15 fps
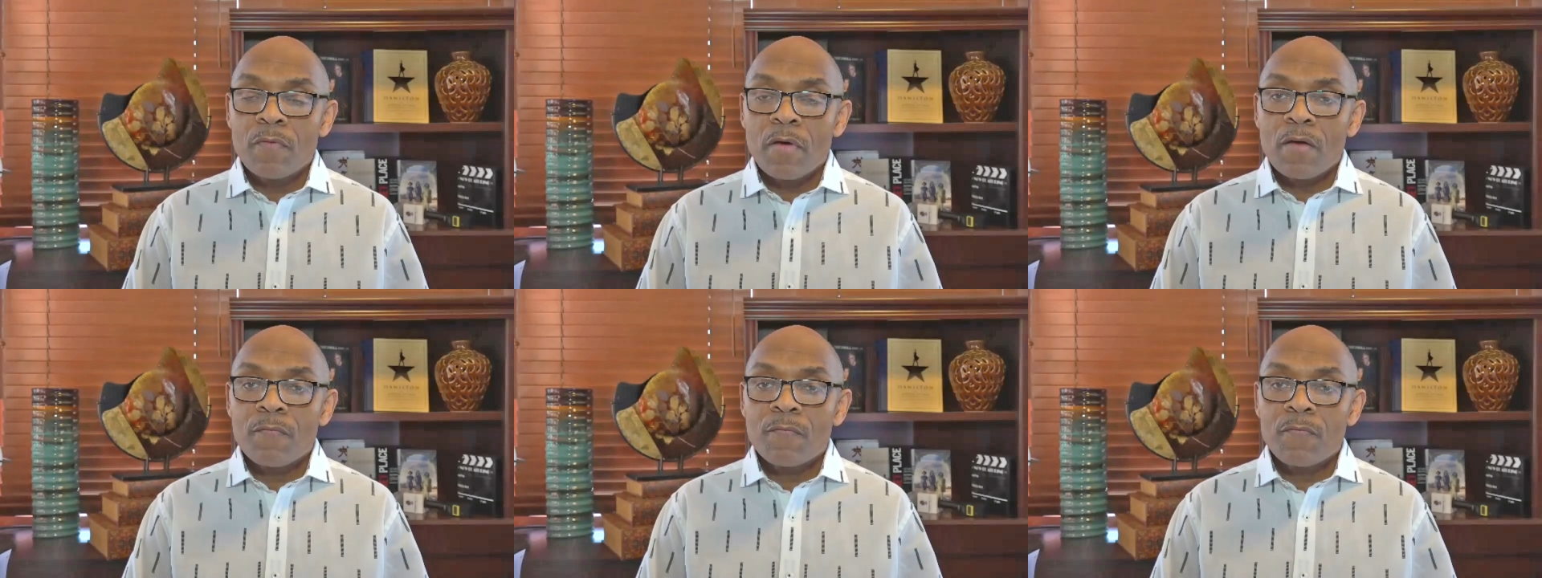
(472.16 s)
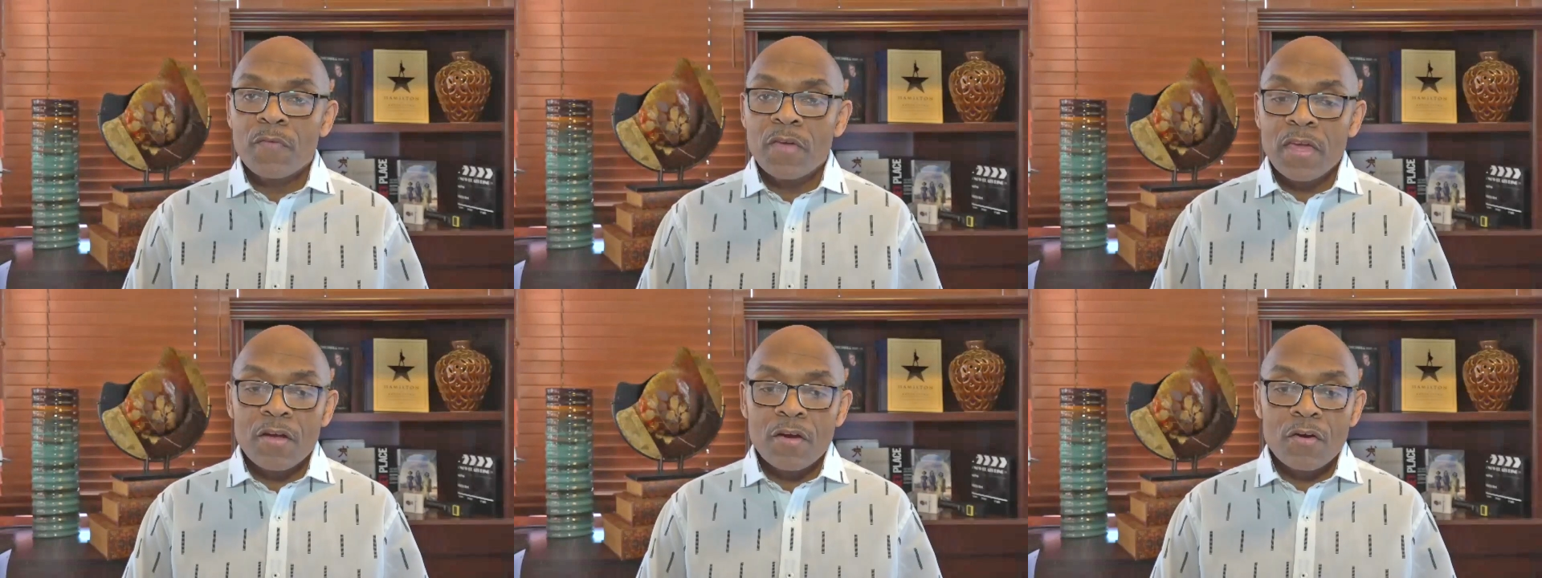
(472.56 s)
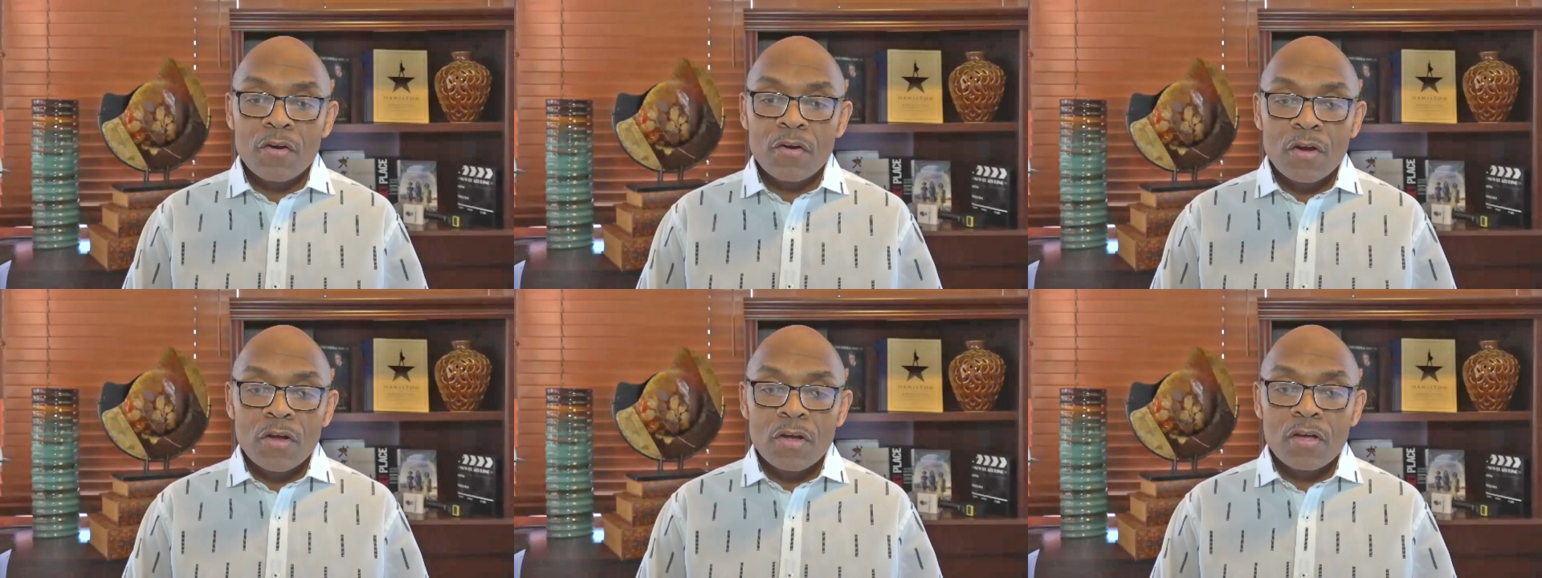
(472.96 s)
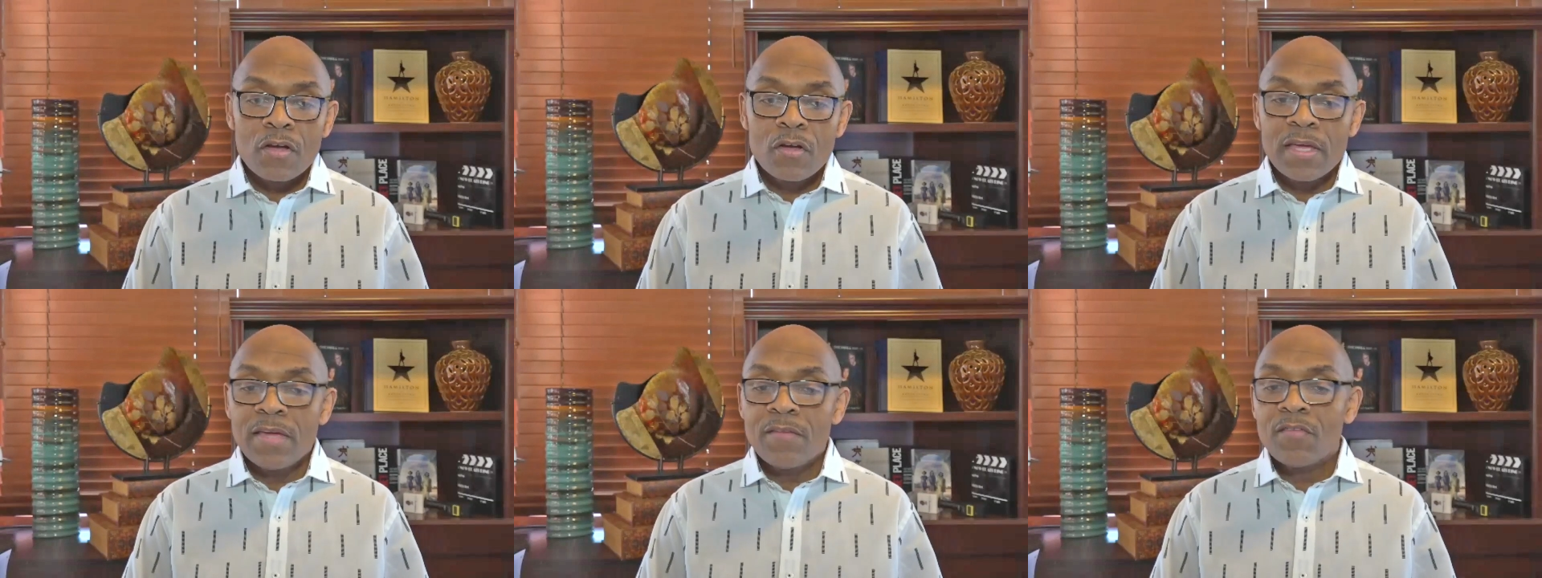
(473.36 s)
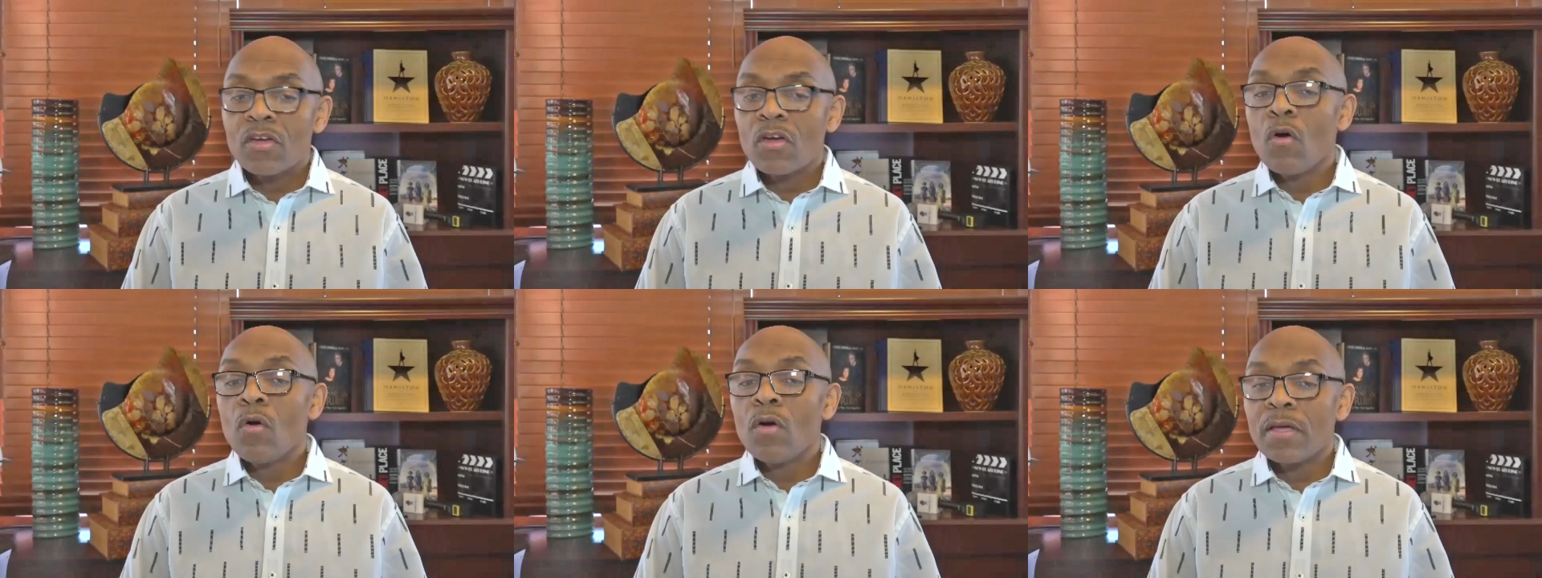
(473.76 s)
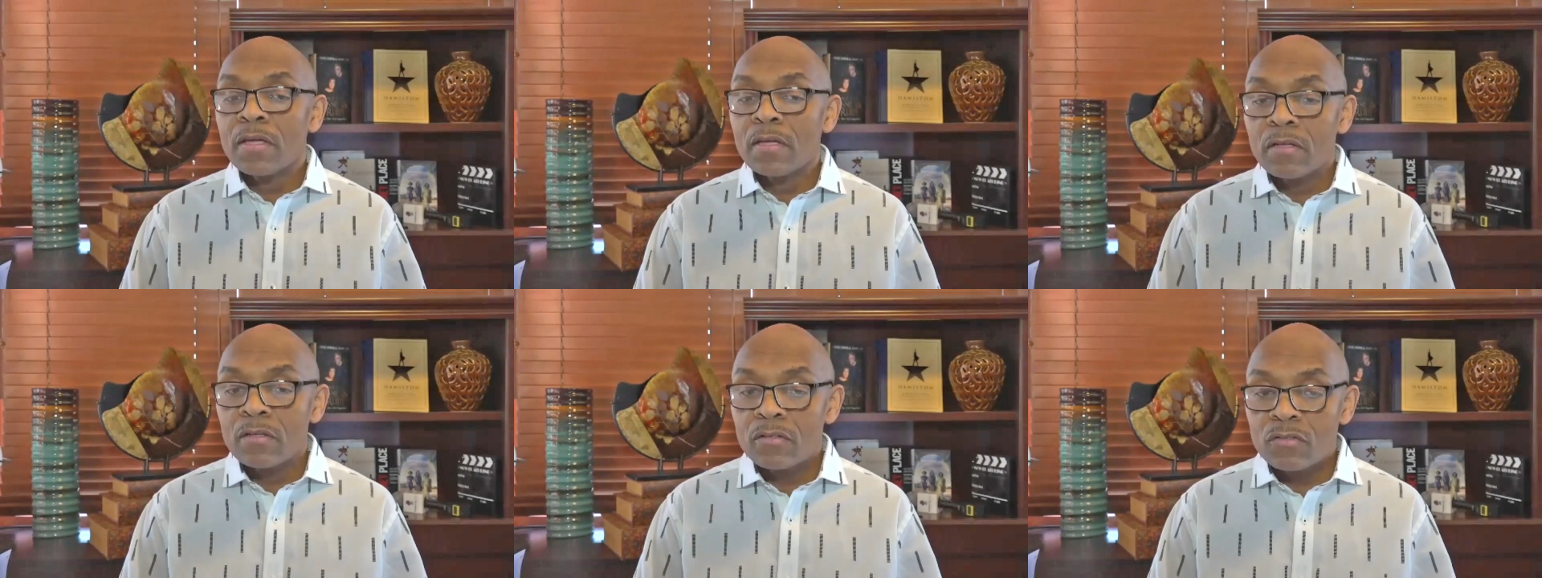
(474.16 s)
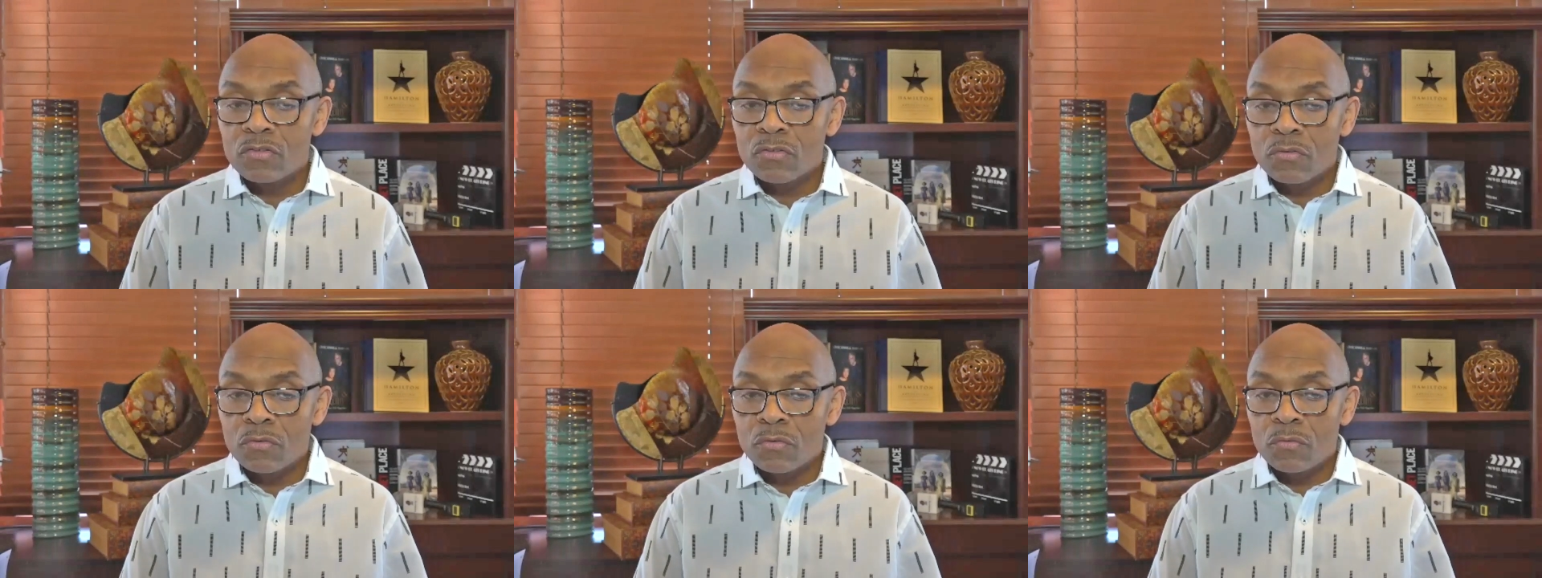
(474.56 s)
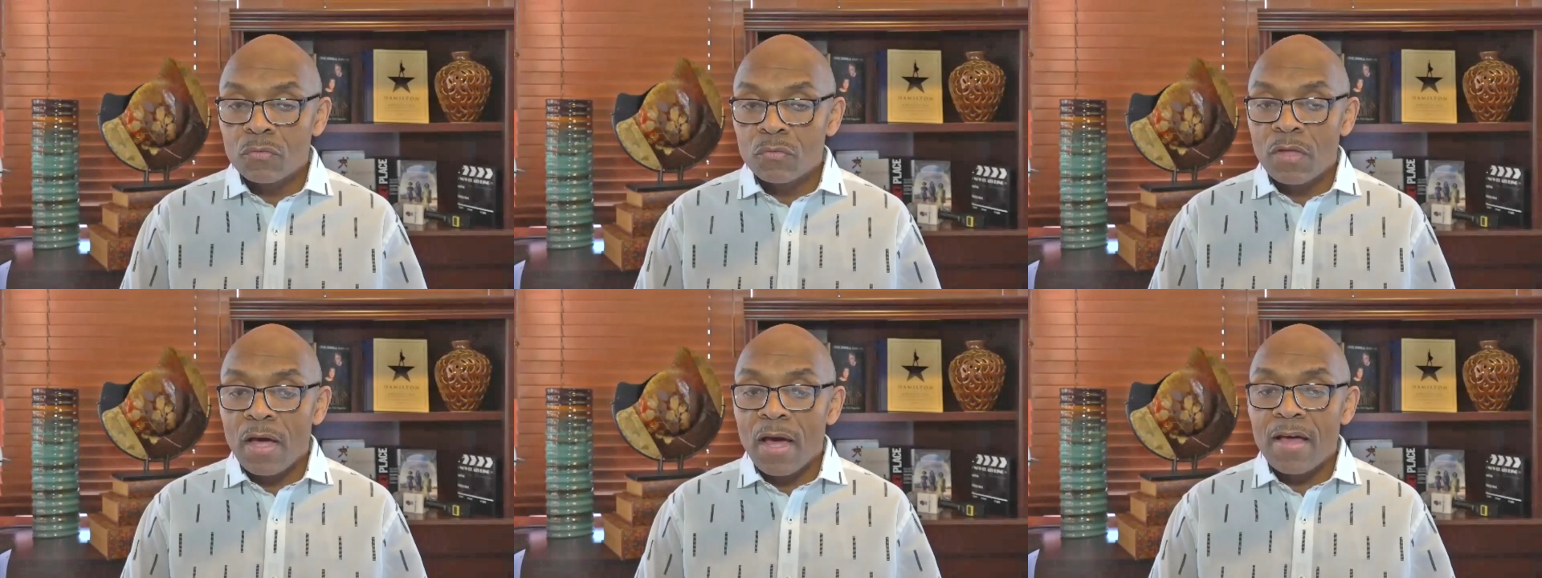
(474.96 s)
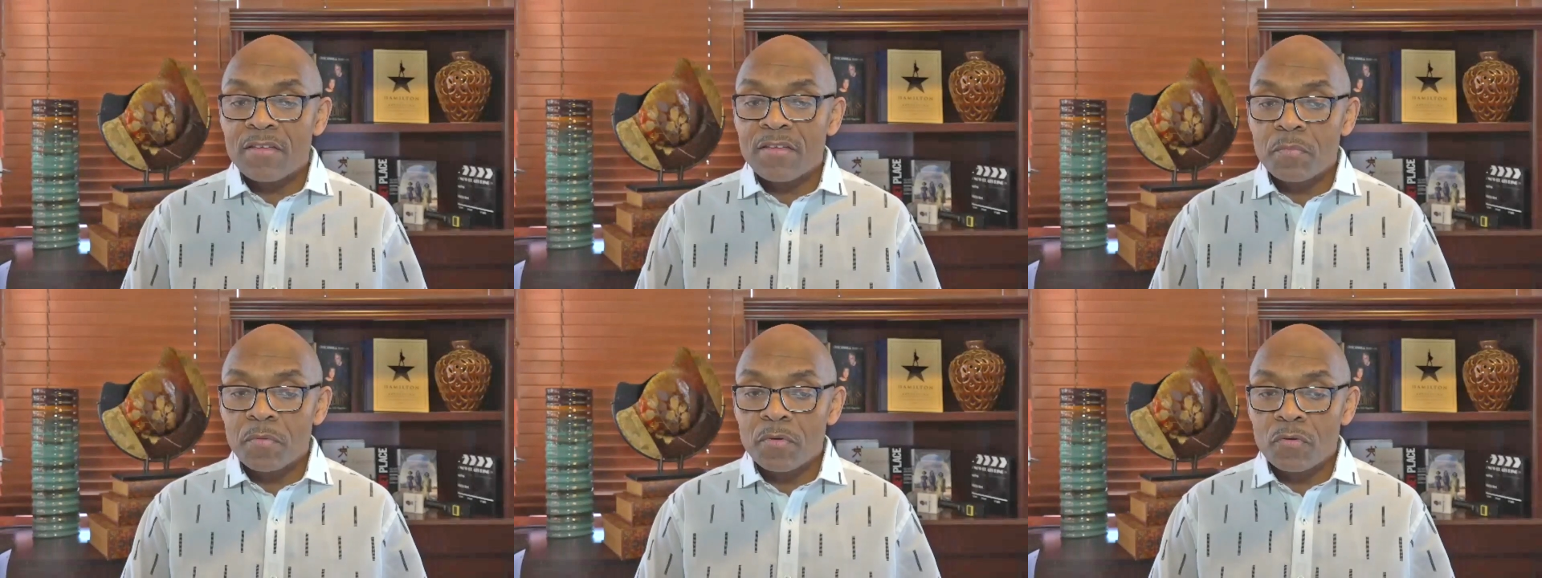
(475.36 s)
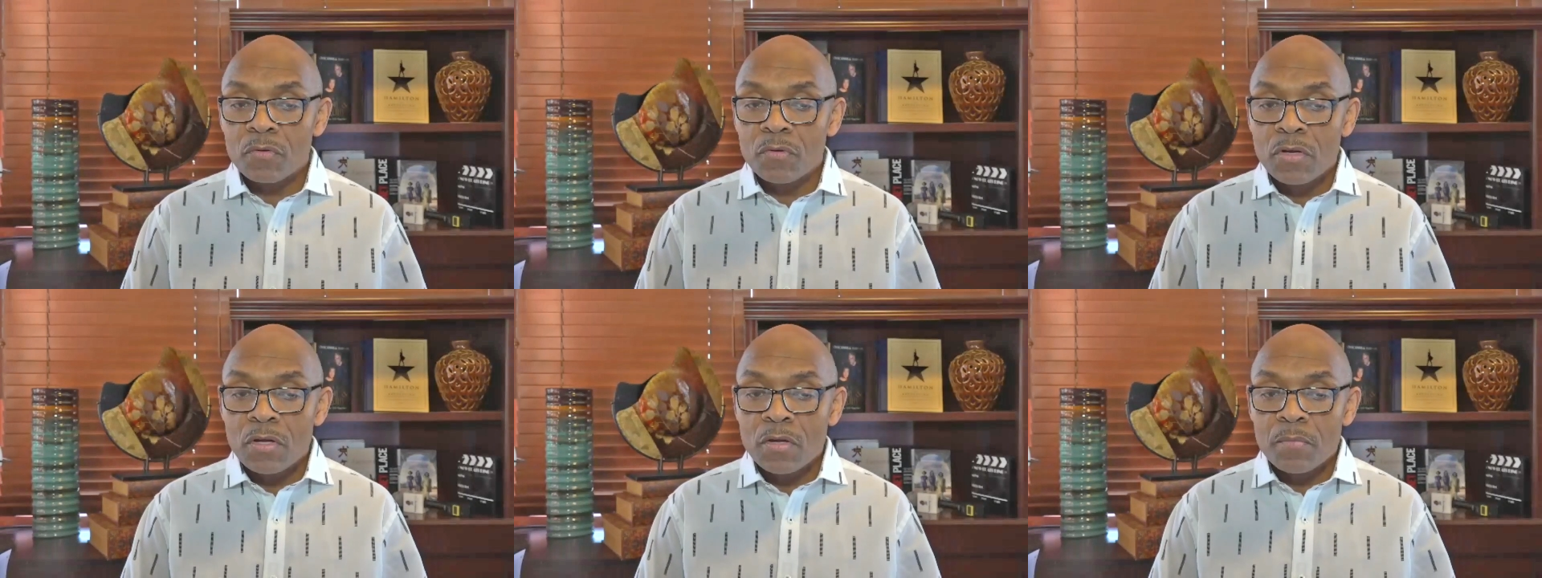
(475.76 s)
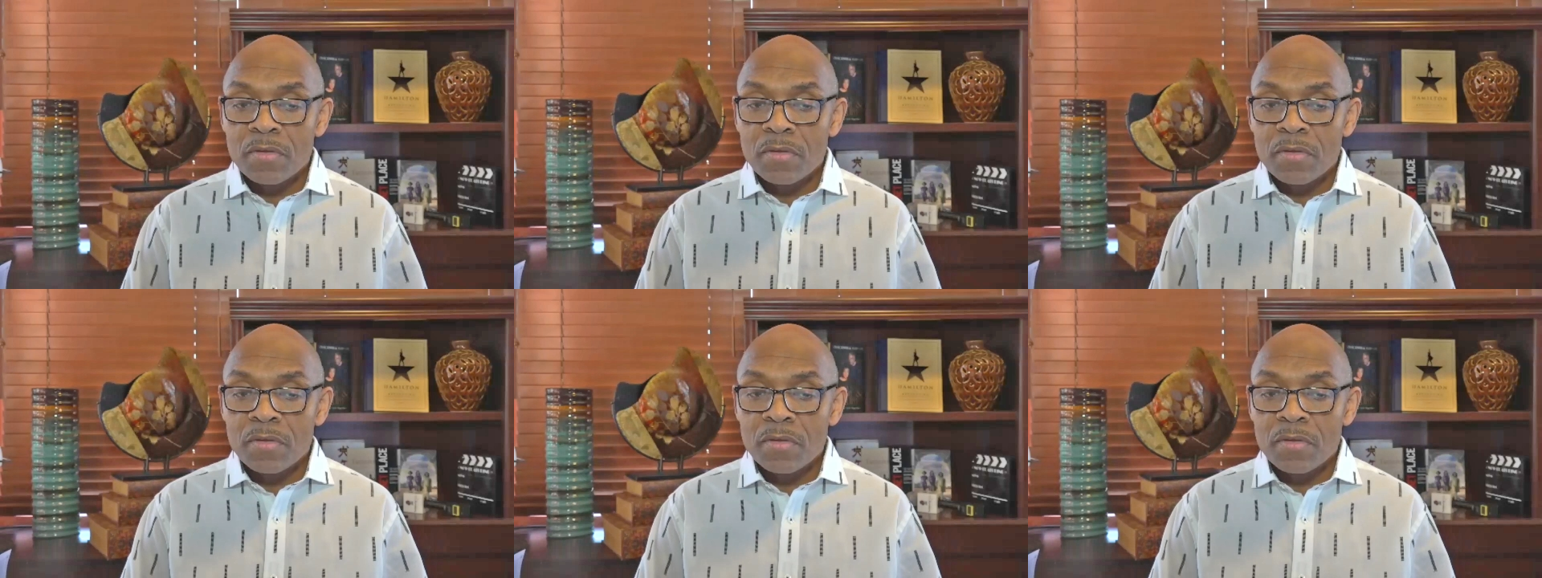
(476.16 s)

fear even going to the hospital